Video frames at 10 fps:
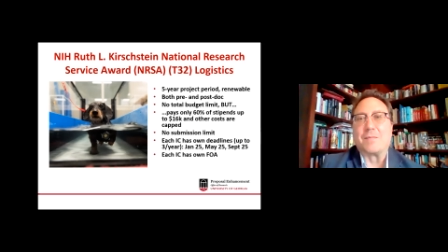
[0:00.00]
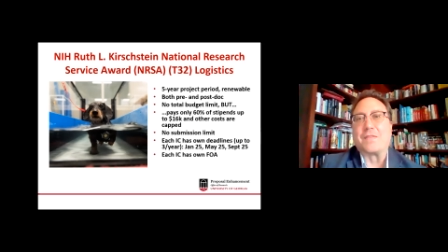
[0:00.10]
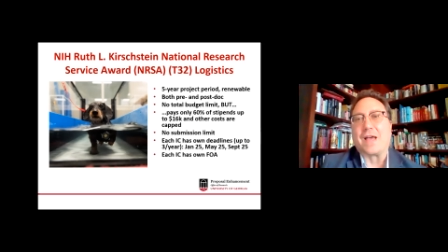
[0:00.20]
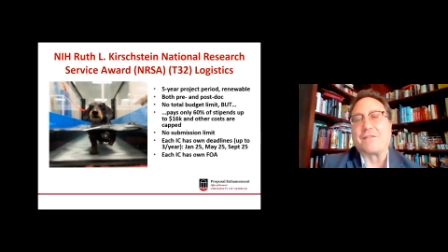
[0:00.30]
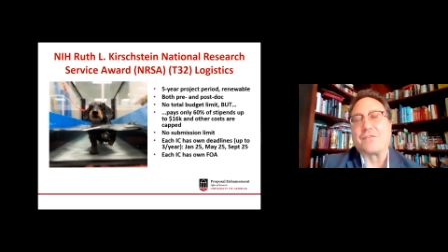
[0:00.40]

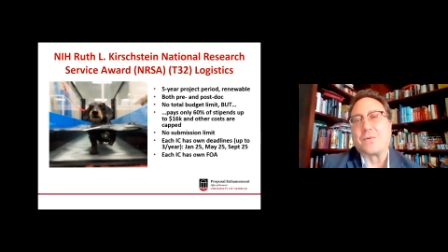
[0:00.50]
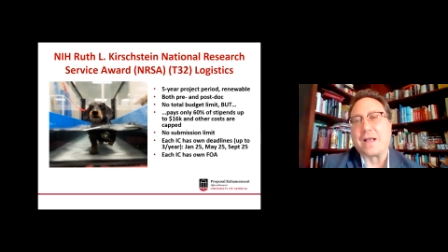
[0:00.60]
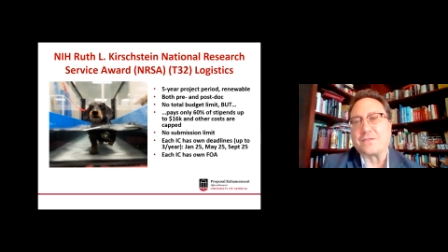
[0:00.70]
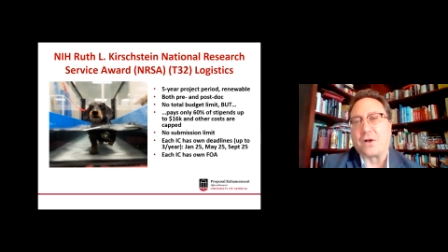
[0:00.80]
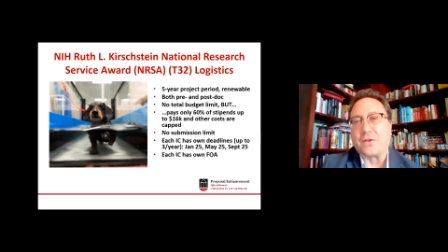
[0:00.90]
The
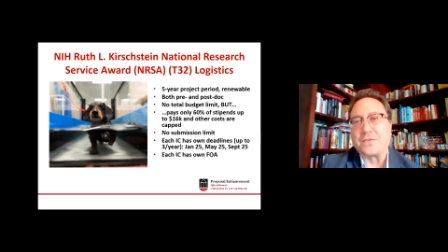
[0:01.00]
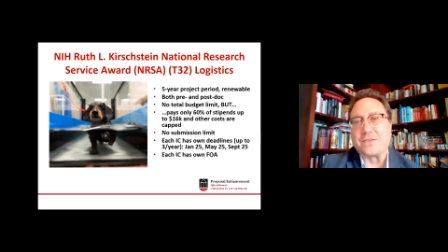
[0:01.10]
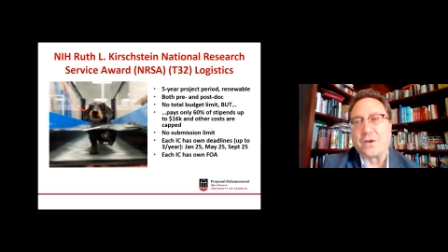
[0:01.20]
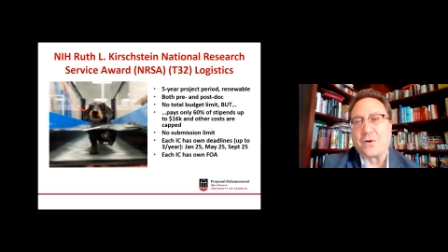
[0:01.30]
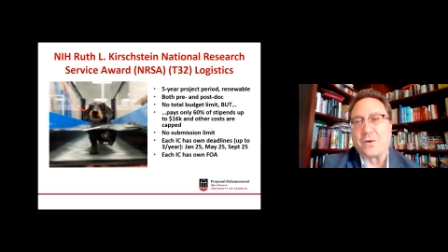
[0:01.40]
FOAs
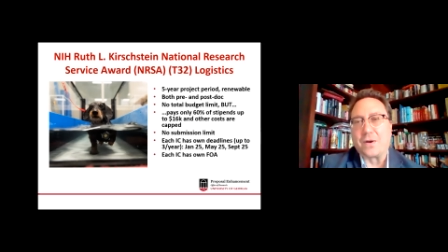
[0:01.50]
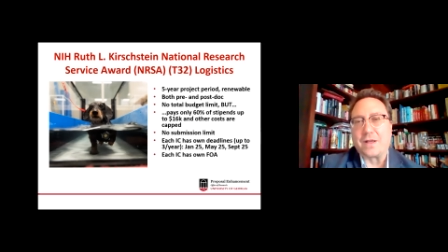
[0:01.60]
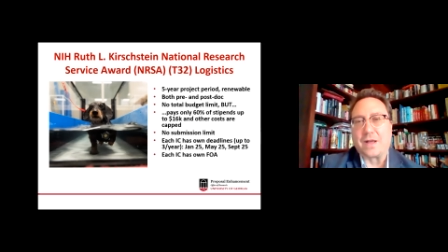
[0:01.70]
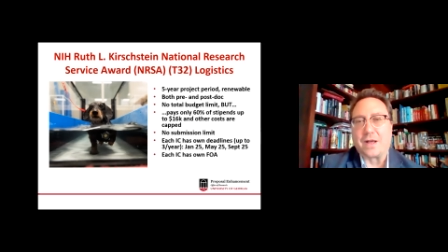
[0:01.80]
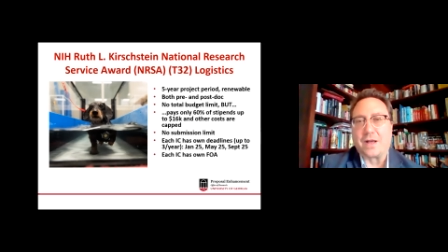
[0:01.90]
also
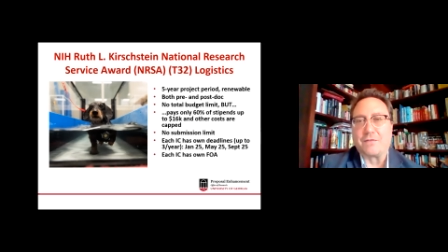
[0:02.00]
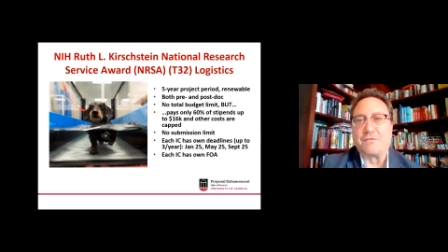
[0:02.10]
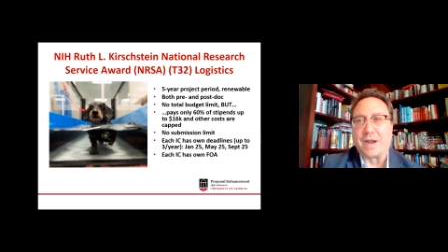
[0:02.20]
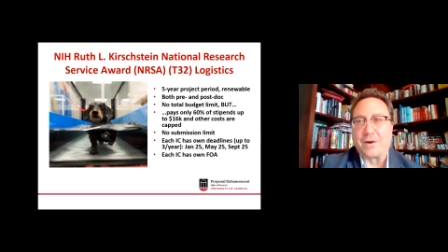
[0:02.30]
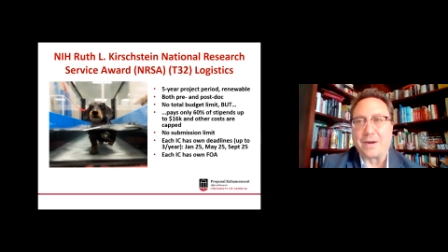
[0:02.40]

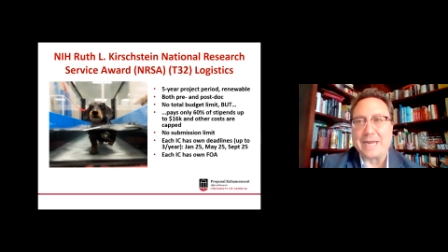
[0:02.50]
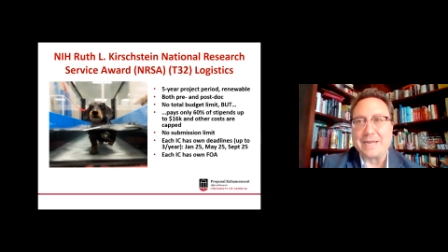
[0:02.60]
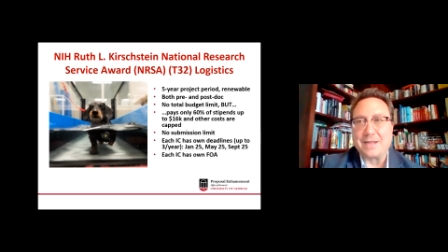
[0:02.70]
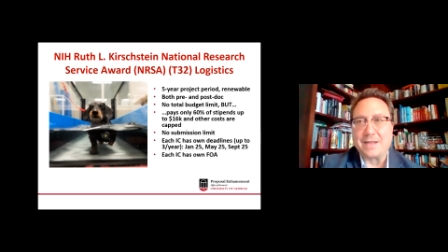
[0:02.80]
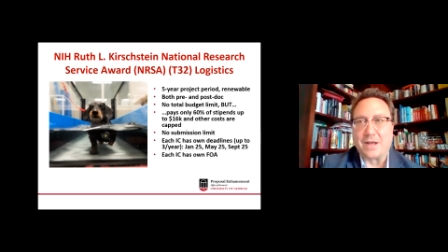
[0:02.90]
vary
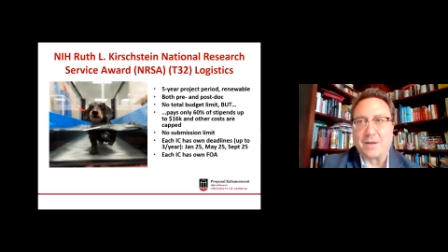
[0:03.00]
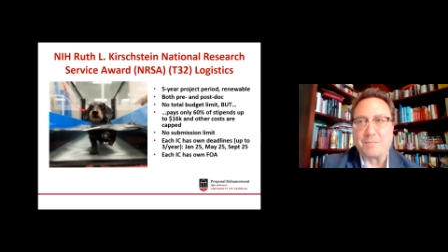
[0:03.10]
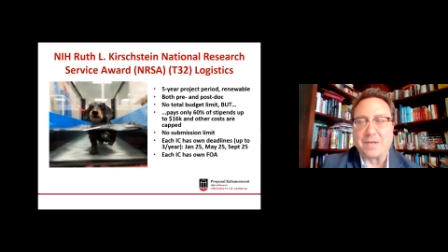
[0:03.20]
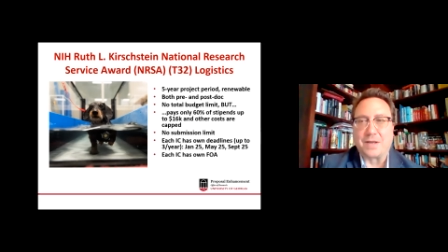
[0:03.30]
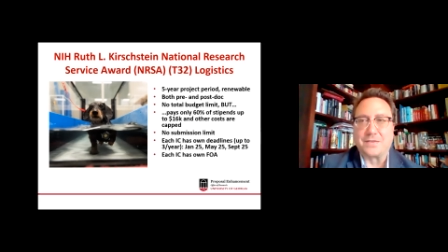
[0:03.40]

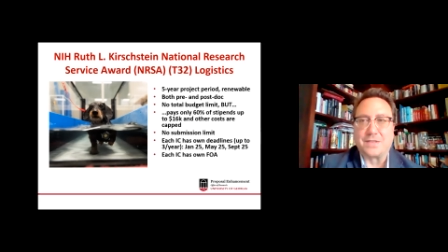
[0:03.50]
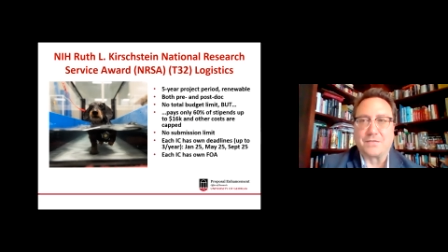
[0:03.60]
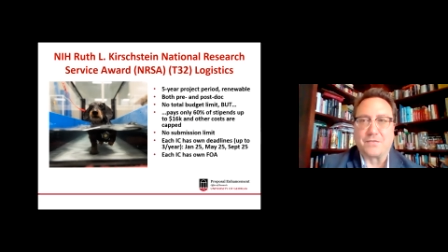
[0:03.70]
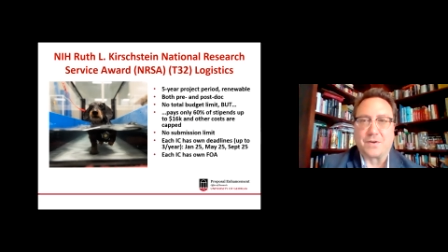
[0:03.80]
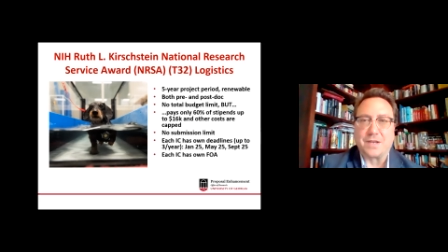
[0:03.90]
because
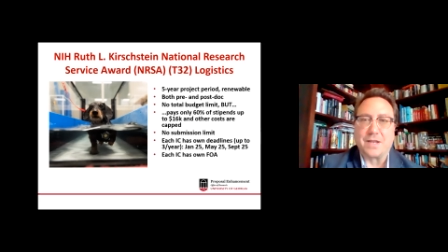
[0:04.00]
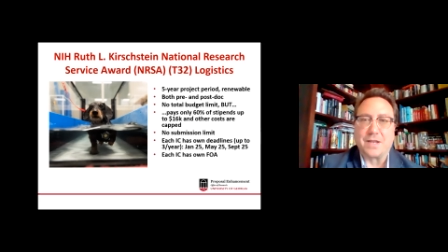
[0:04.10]
different